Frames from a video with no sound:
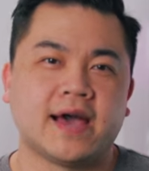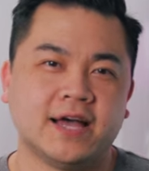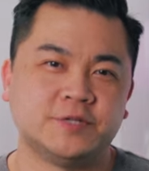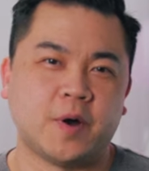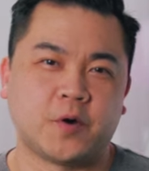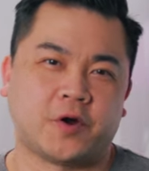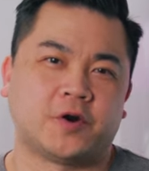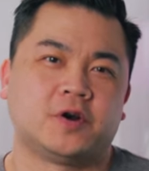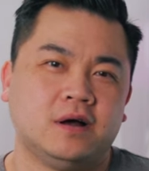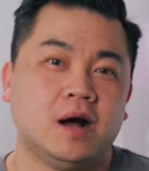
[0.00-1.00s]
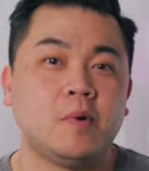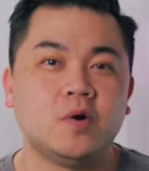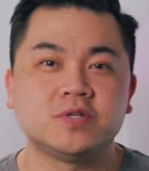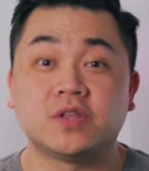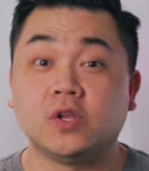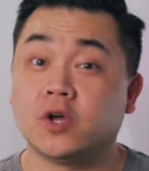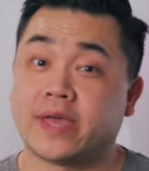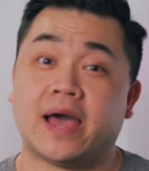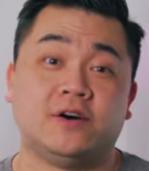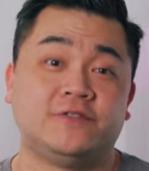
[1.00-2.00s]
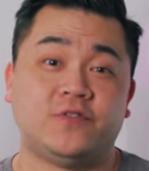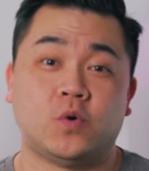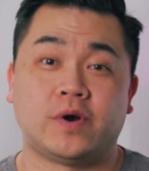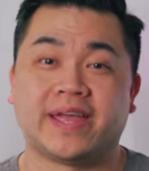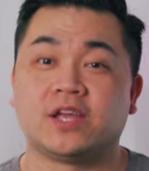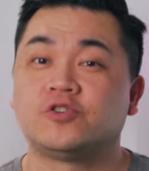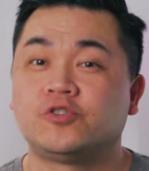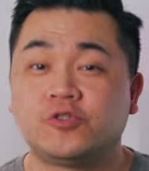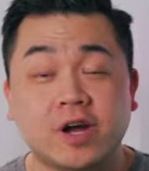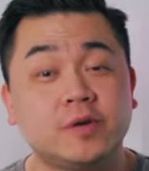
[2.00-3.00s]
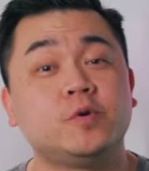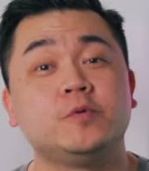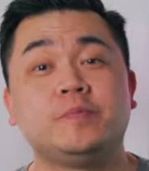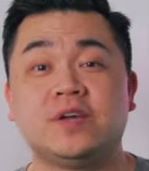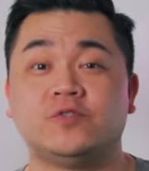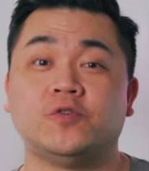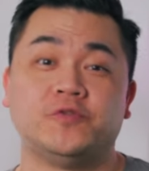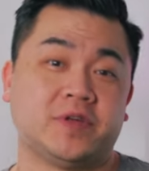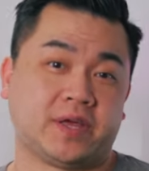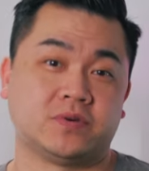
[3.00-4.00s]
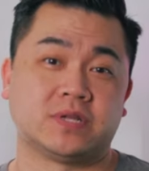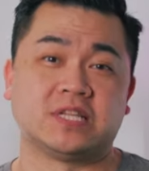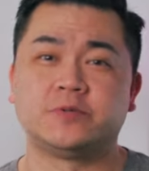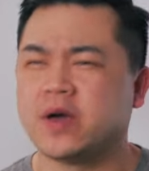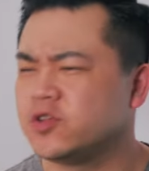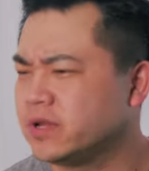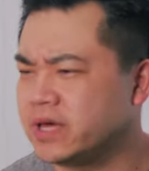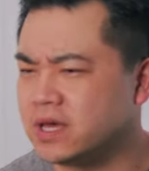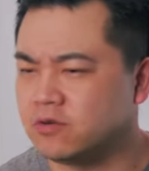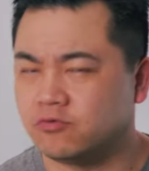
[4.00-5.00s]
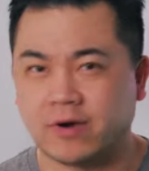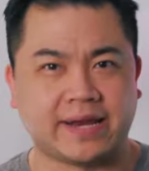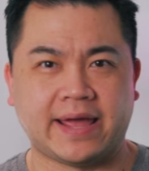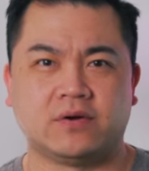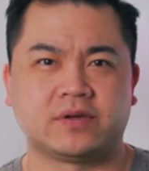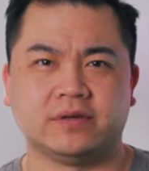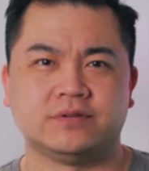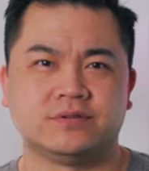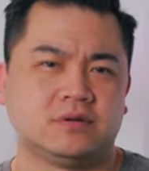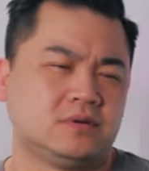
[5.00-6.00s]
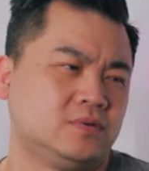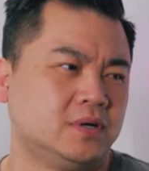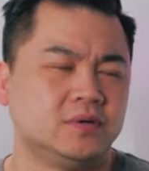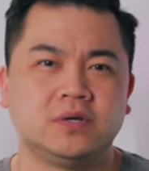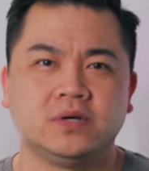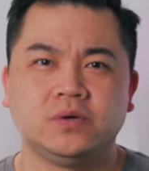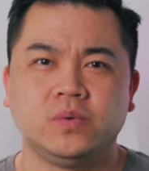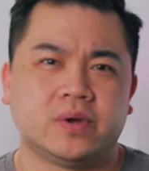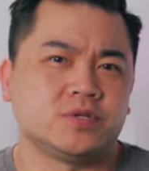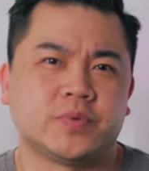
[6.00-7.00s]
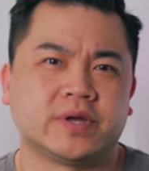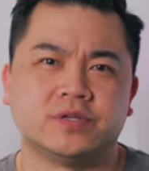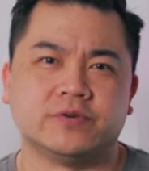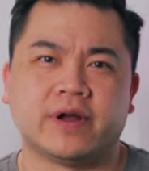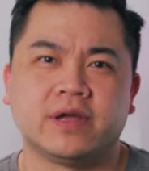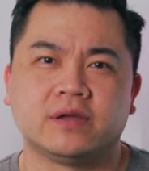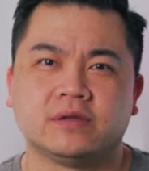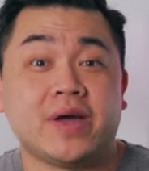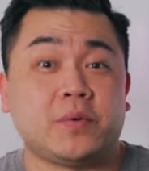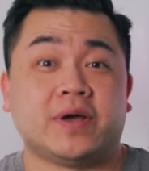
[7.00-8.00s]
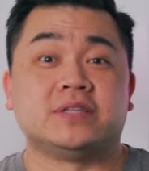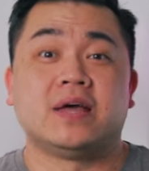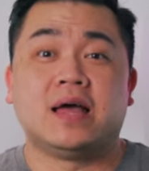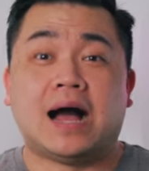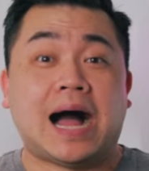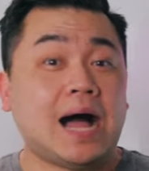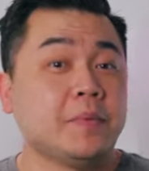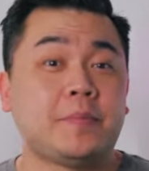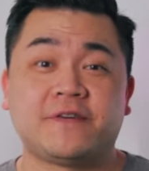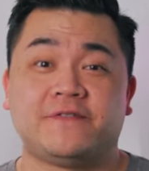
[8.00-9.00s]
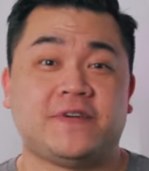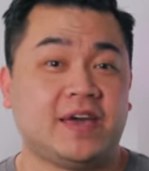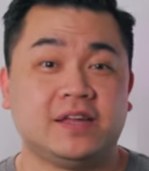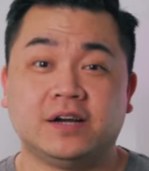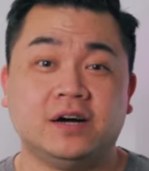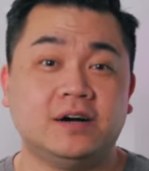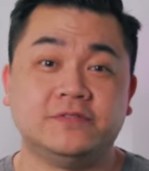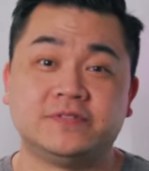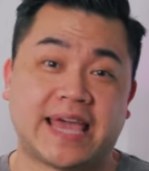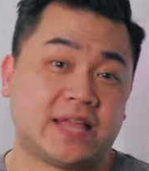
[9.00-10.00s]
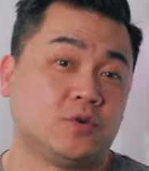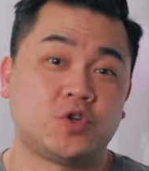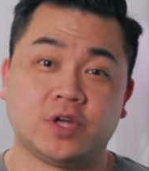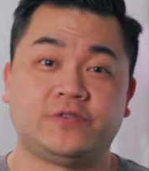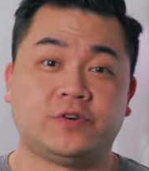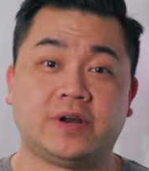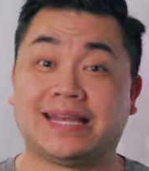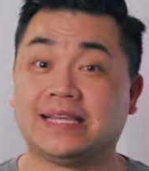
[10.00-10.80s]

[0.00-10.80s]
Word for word: guys, Bo here. I'm always on the lookout for incredible B-roll videos, especially right now, because, well, what else are we gonna do, right? Anyways, I'm a big fan of Daniel Schiffer and